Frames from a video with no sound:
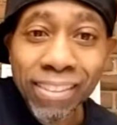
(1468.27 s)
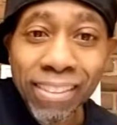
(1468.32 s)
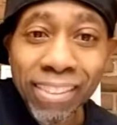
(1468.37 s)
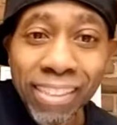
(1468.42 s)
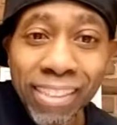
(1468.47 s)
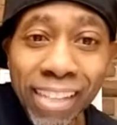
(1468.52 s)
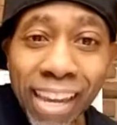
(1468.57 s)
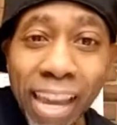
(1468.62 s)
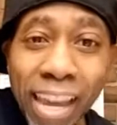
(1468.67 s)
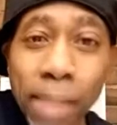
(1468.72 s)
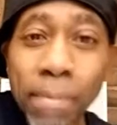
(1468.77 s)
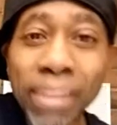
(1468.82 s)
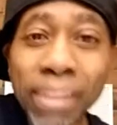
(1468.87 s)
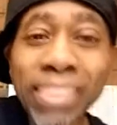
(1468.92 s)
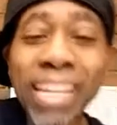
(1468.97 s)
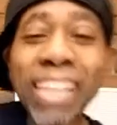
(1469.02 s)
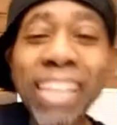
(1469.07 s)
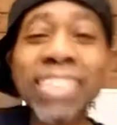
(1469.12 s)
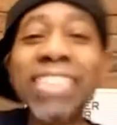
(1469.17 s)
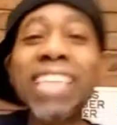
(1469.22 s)
yeah,
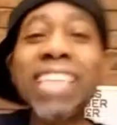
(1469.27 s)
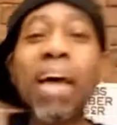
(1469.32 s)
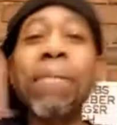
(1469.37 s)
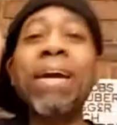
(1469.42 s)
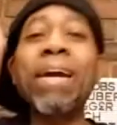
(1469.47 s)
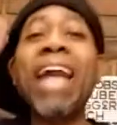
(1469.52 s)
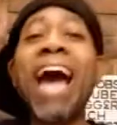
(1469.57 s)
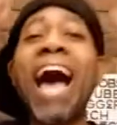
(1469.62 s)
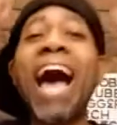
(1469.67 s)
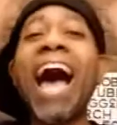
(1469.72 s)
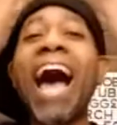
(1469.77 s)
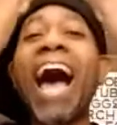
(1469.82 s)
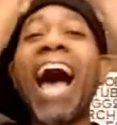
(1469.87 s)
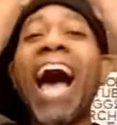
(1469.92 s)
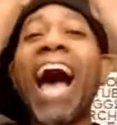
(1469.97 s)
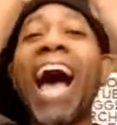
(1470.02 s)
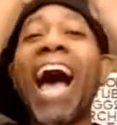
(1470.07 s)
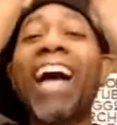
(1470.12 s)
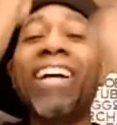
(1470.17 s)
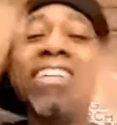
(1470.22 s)
Mr.
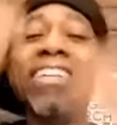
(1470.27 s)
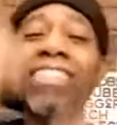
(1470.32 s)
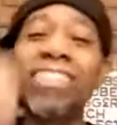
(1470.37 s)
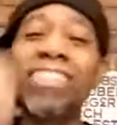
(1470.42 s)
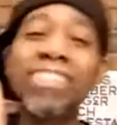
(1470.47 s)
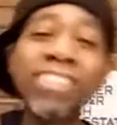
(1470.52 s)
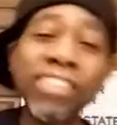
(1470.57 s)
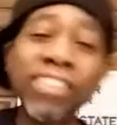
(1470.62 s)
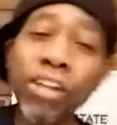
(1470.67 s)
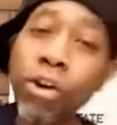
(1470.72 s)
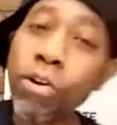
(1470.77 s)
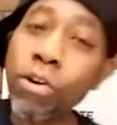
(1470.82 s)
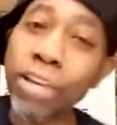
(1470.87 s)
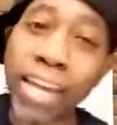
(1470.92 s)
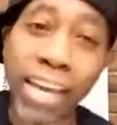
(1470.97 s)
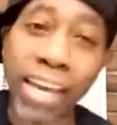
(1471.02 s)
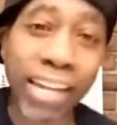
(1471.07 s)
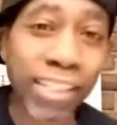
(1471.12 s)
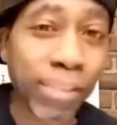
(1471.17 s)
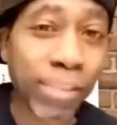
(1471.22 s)
Stamina. Yo,
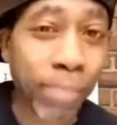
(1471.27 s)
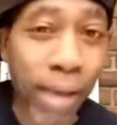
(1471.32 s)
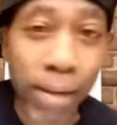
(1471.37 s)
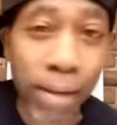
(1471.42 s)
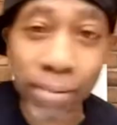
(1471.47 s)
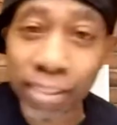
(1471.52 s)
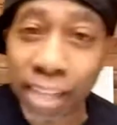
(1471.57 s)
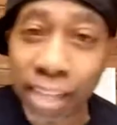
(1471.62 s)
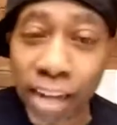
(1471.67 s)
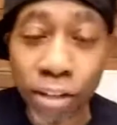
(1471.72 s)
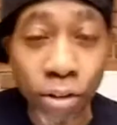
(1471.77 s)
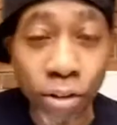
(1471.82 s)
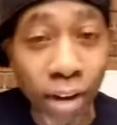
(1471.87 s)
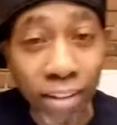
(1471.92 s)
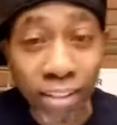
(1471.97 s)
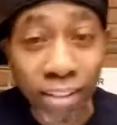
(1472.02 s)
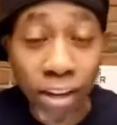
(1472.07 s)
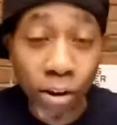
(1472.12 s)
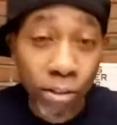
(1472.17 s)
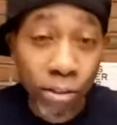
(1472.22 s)
Guinness, man. I'm telling you,
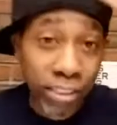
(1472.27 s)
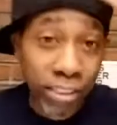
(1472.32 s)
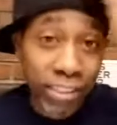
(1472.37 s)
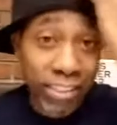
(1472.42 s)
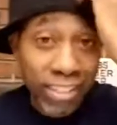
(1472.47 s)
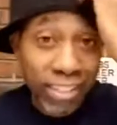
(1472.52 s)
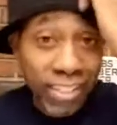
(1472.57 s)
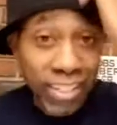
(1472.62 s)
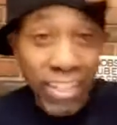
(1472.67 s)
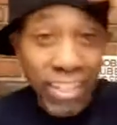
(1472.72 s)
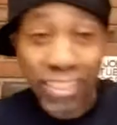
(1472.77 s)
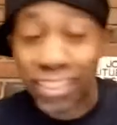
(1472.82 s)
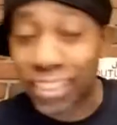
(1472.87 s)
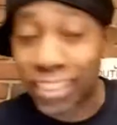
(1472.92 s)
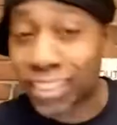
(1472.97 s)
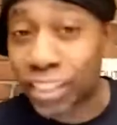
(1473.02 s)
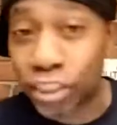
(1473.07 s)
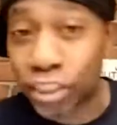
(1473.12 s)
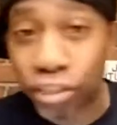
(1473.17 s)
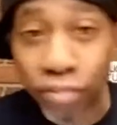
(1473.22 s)
it's
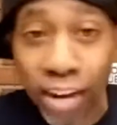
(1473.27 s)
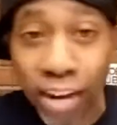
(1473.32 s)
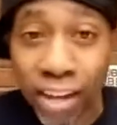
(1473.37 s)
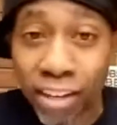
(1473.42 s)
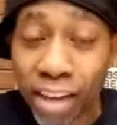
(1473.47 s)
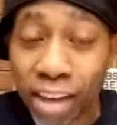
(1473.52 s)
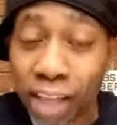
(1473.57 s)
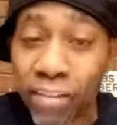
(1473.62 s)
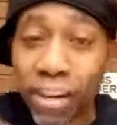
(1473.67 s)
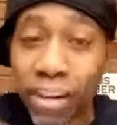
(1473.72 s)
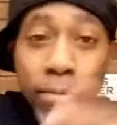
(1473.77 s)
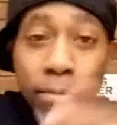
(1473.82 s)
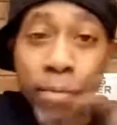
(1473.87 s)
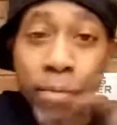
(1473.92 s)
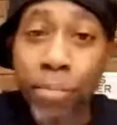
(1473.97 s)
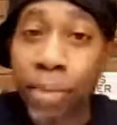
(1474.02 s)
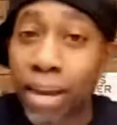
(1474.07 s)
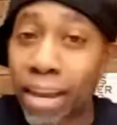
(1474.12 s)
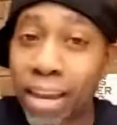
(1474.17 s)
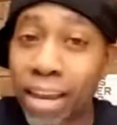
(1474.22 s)
just a drink. You have a couple
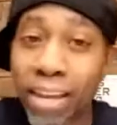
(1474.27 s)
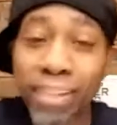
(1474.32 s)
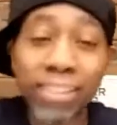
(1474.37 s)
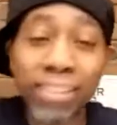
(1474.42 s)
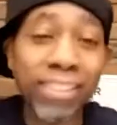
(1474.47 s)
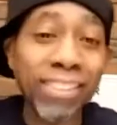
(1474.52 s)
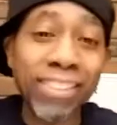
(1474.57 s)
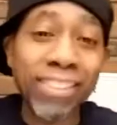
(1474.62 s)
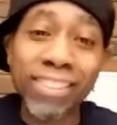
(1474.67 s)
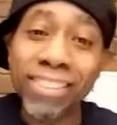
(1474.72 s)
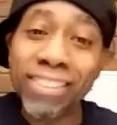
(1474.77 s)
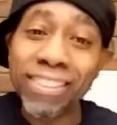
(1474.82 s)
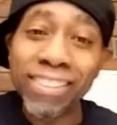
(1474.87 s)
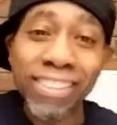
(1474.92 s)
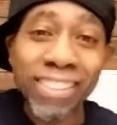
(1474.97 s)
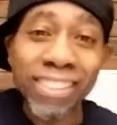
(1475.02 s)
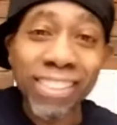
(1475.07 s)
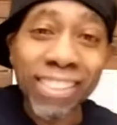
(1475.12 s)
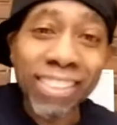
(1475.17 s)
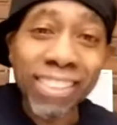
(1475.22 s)
beers.
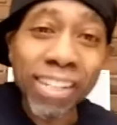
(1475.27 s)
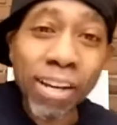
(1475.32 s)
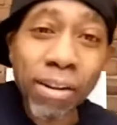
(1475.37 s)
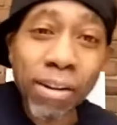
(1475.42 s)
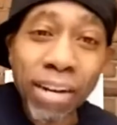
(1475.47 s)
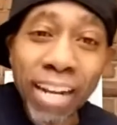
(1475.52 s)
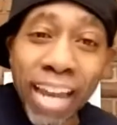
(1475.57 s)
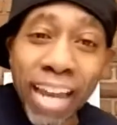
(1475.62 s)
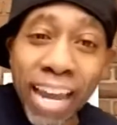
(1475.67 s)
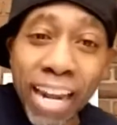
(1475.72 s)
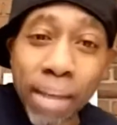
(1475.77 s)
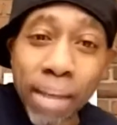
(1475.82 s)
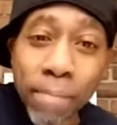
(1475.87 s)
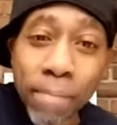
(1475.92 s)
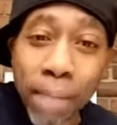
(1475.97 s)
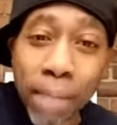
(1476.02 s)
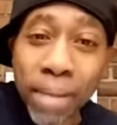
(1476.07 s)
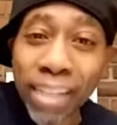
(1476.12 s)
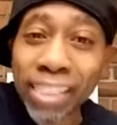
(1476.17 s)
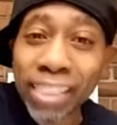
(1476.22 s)
Your lady
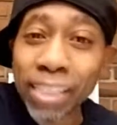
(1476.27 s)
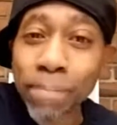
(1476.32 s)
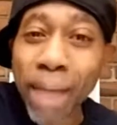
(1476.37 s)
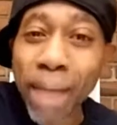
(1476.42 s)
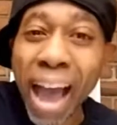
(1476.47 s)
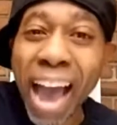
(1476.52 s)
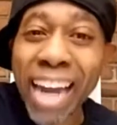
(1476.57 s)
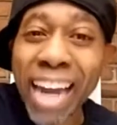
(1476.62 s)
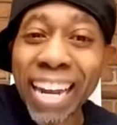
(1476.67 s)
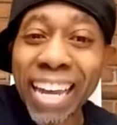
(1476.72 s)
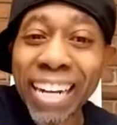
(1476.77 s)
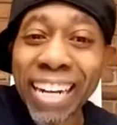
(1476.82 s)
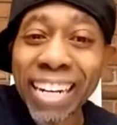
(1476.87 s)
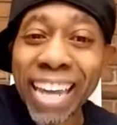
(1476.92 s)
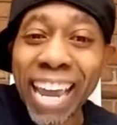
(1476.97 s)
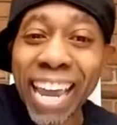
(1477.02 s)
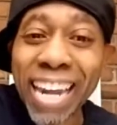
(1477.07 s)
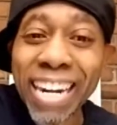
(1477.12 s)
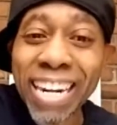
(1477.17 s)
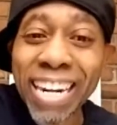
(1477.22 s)
might be smiling
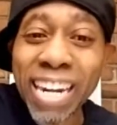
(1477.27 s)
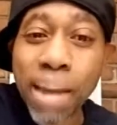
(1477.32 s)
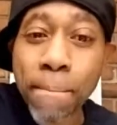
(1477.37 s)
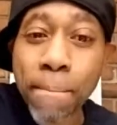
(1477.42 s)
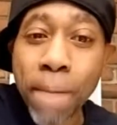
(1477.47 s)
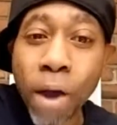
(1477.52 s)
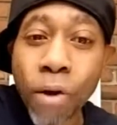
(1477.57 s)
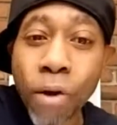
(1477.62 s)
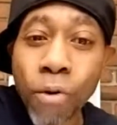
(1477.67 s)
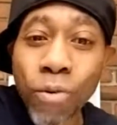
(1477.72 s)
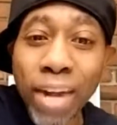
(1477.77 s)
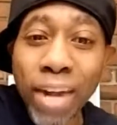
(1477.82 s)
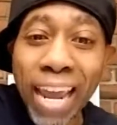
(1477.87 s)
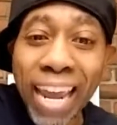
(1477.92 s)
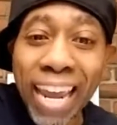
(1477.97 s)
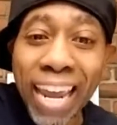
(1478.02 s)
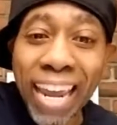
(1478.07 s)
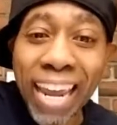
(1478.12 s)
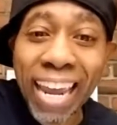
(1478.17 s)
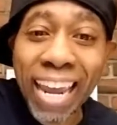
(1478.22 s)
in the
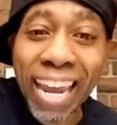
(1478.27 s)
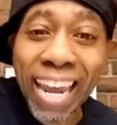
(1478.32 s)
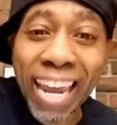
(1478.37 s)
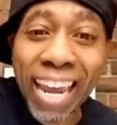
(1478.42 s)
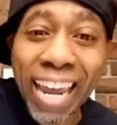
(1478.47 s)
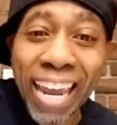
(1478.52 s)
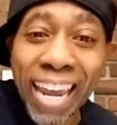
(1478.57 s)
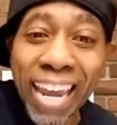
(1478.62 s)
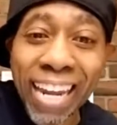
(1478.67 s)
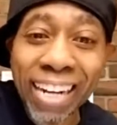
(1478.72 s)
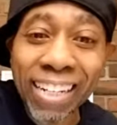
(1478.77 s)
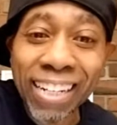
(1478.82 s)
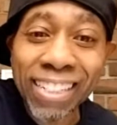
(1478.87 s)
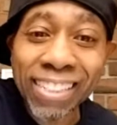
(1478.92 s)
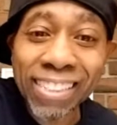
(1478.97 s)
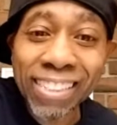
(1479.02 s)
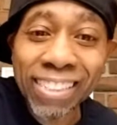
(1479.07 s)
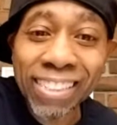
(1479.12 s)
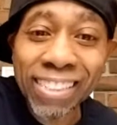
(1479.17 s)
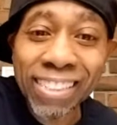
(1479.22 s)
morning.
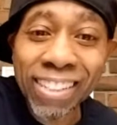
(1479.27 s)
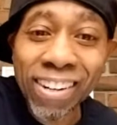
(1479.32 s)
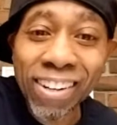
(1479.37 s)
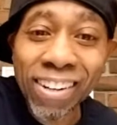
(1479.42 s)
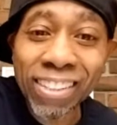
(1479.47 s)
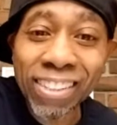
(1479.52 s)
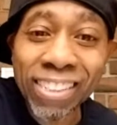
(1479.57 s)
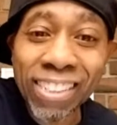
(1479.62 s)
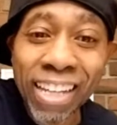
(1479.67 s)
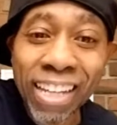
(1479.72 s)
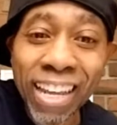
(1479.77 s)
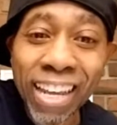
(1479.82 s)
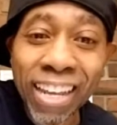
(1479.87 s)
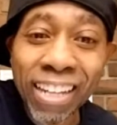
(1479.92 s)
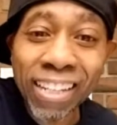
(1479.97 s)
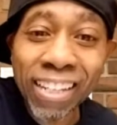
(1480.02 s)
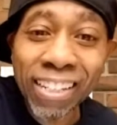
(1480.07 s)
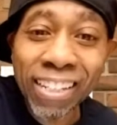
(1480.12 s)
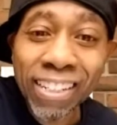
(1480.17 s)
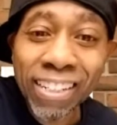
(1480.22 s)
You know what I'm saying?